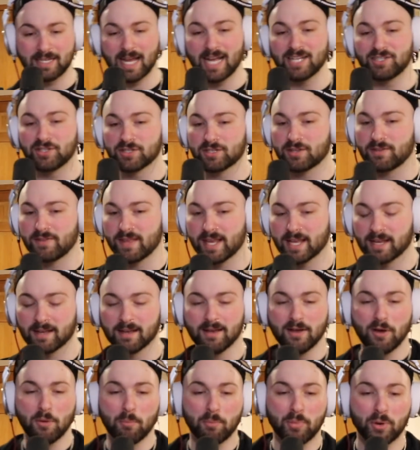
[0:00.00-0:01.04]
I just think
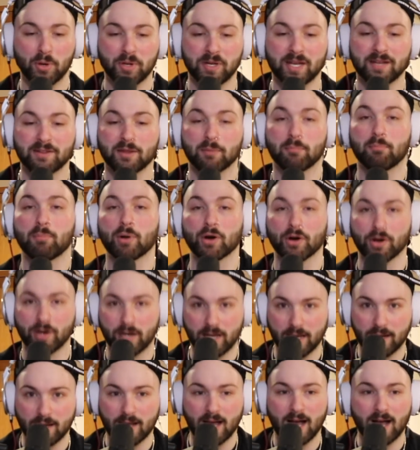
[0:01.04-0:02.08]
putting the burden